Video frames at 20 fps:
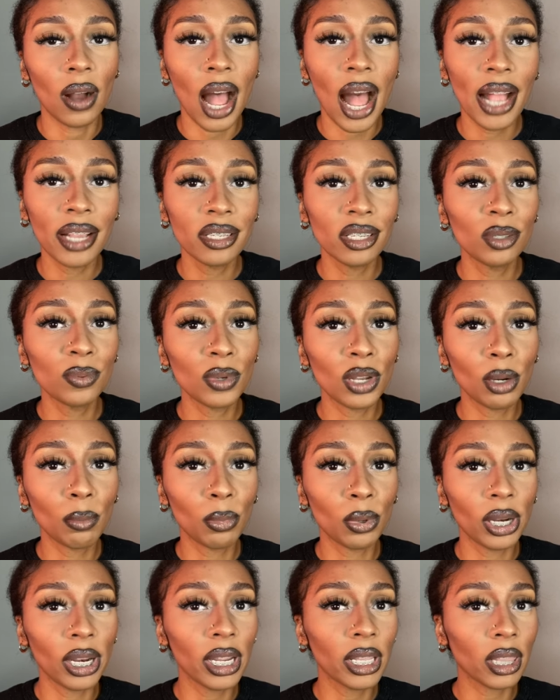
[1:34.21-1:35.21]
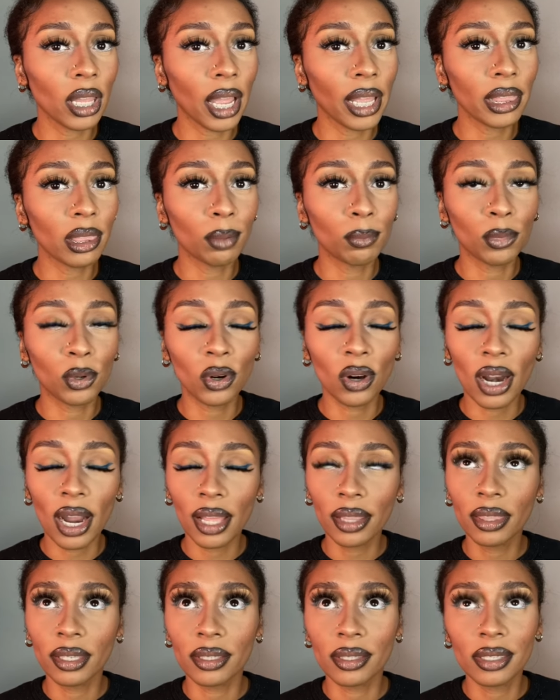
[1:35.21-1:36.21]
I just want to bring, like, the more
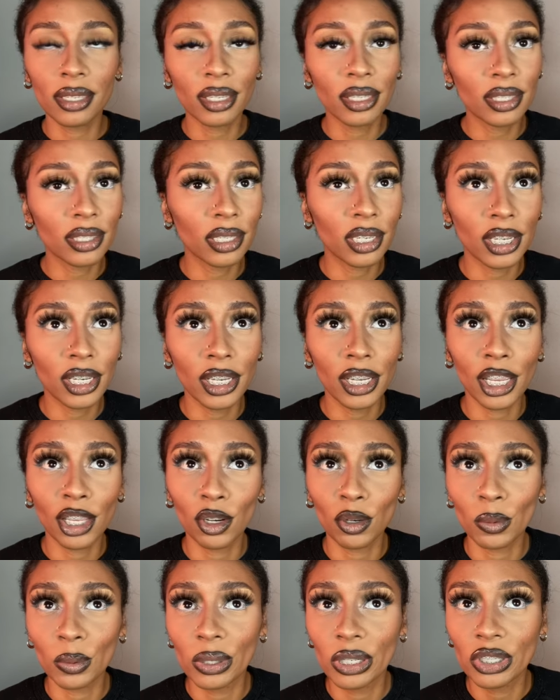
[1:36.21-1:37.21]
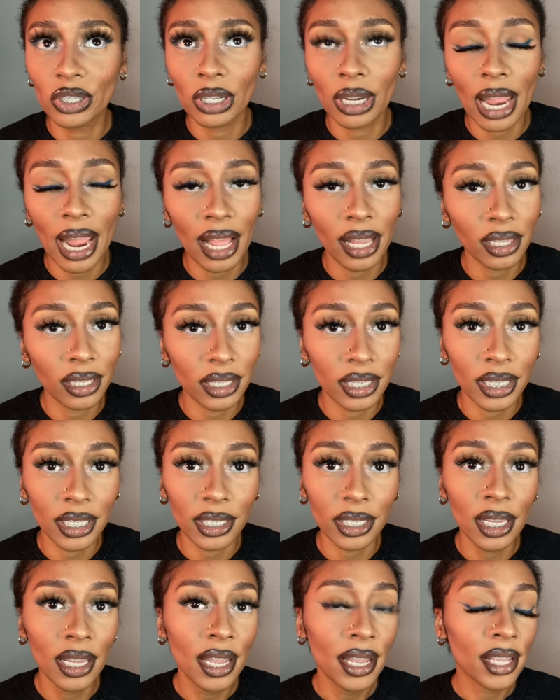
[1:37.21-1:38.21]
authenticity and
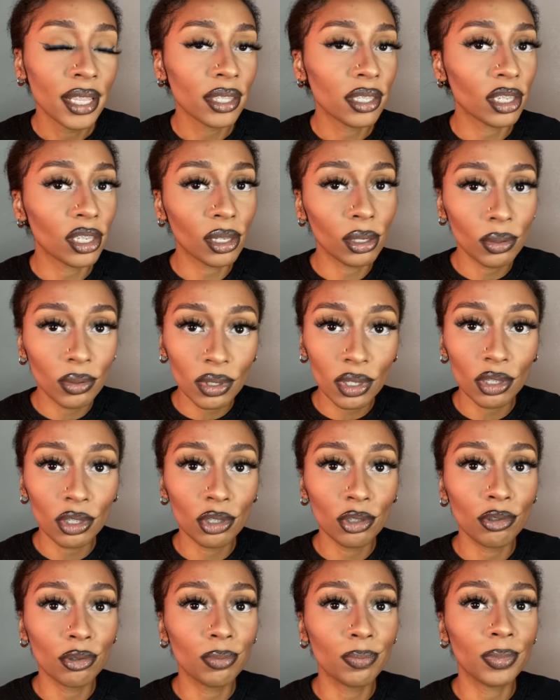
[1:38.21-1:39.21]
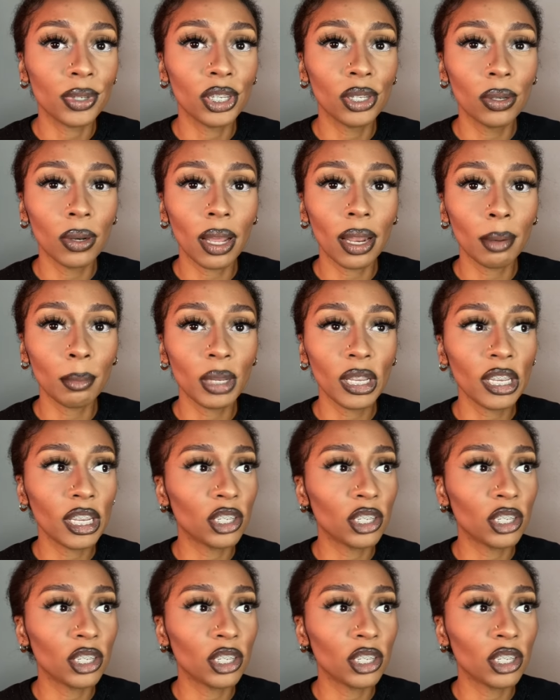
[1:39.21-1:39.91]
originality to YouTube, you know what I mean?